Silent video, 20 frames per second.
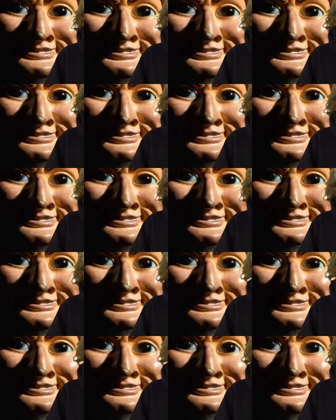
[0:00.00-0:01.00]

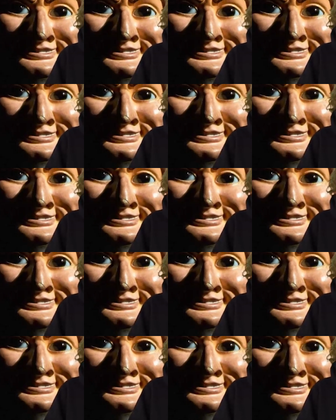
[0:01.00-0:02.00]

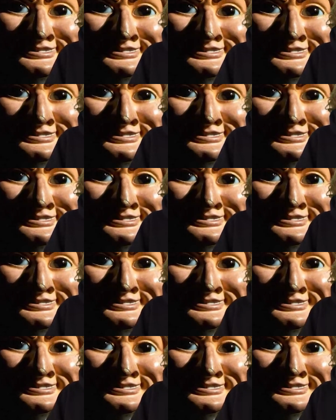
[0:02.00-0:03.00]

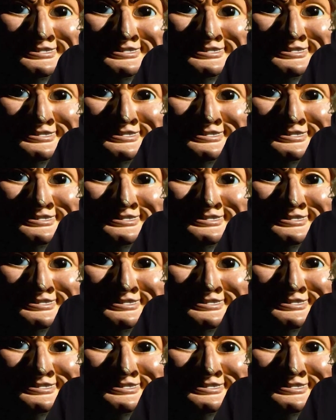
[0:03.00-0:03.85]
[no speech]